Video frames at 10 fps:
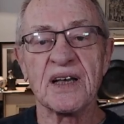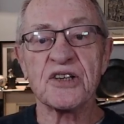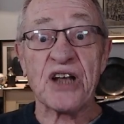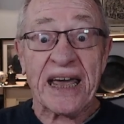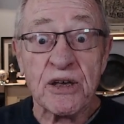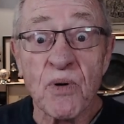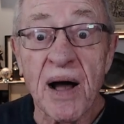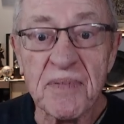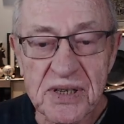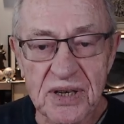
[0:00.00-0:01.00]
Jackie
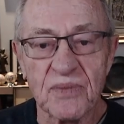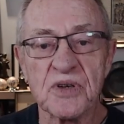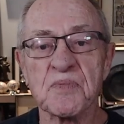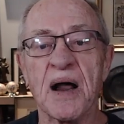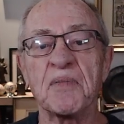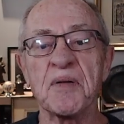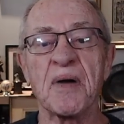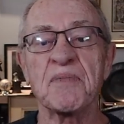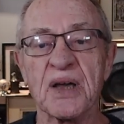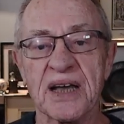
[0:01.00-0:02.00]
Robinson was probably
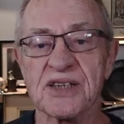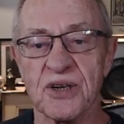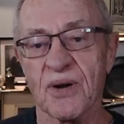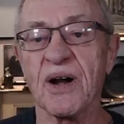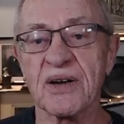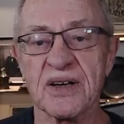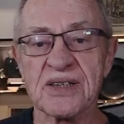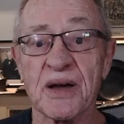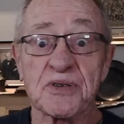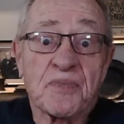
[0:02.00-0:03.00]
my biggest hero because
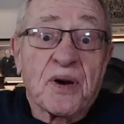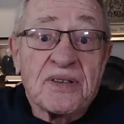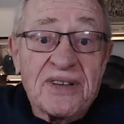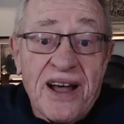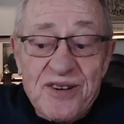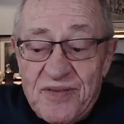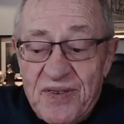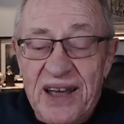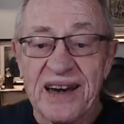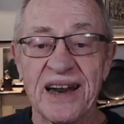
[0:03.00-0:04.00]
I was a Brooklyn Dodger fan.